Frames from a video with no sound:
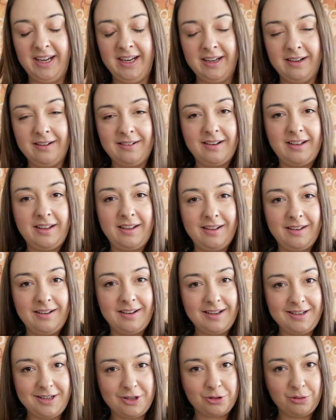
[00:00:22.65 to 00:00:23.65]
in an
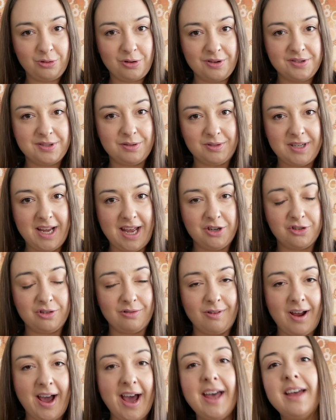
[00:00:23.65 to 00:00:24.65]
initial
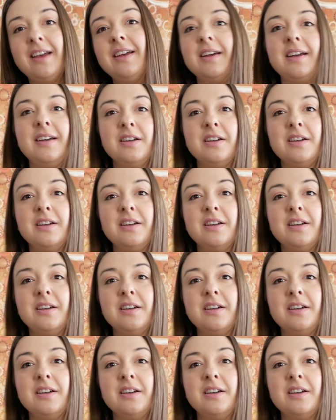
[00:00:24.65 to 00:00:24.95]
consultation, right?